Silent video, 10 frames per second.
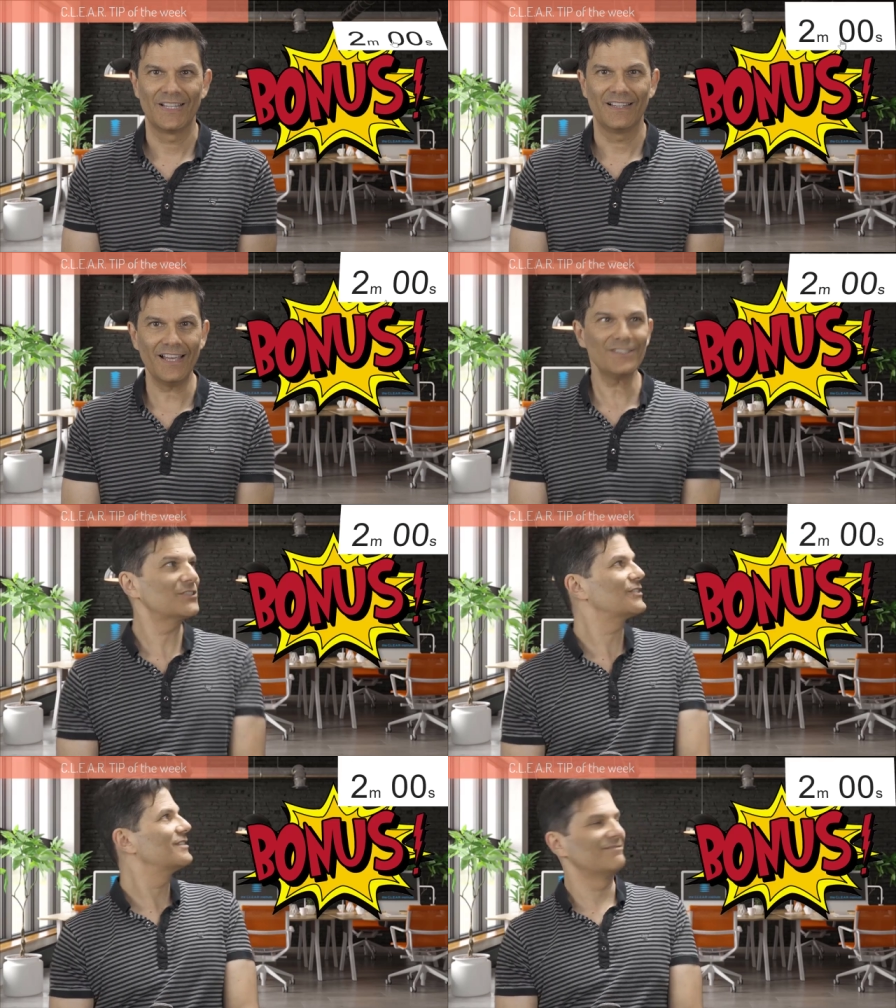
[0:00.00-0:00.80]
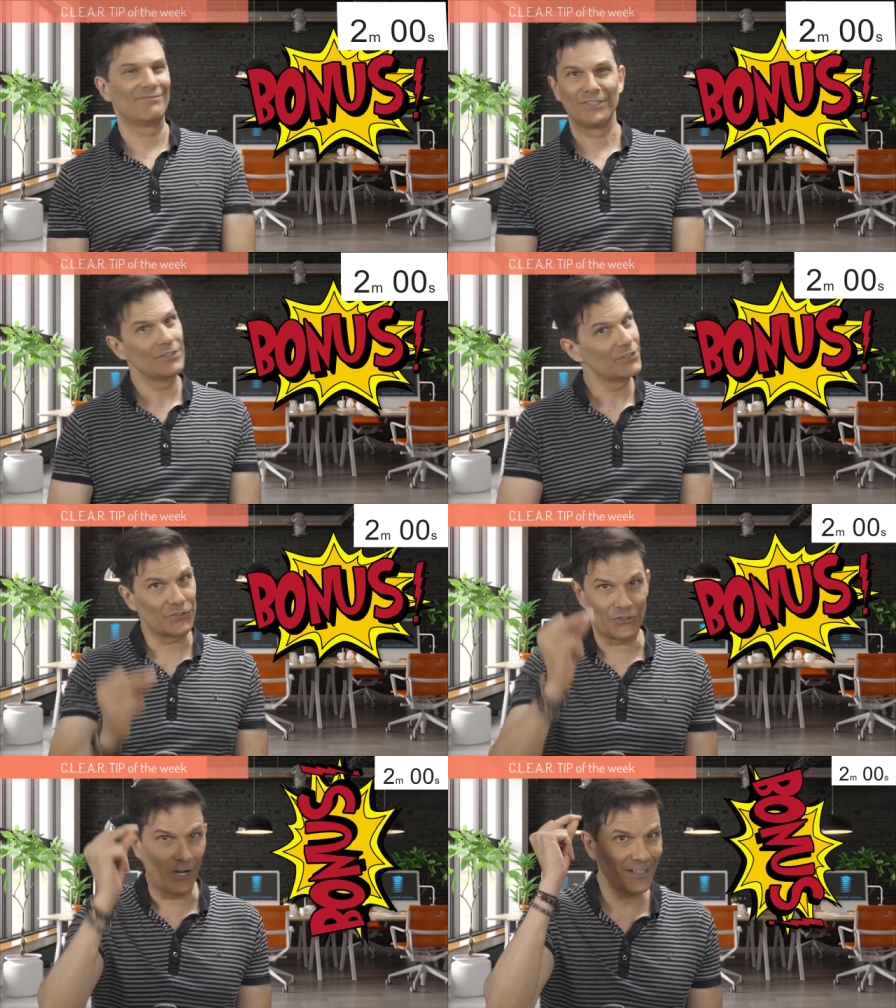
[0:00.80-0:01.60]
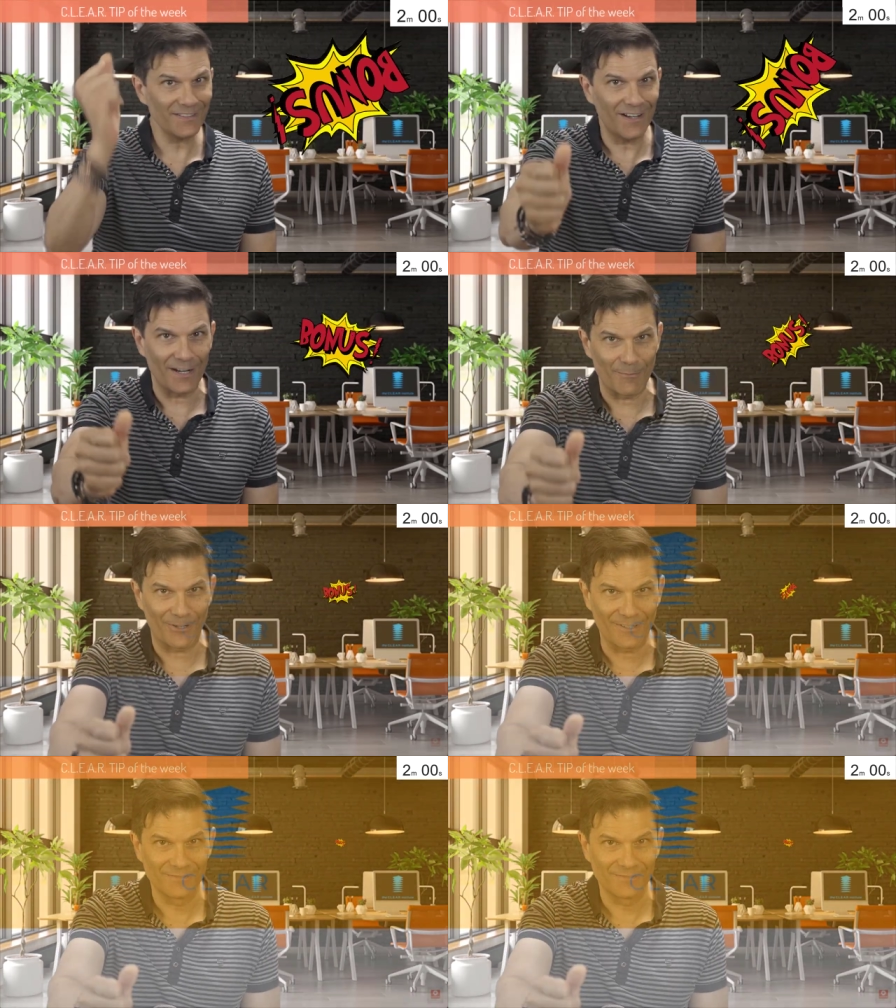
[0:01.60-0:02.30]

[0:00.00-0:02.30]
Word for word: Let's start the timer.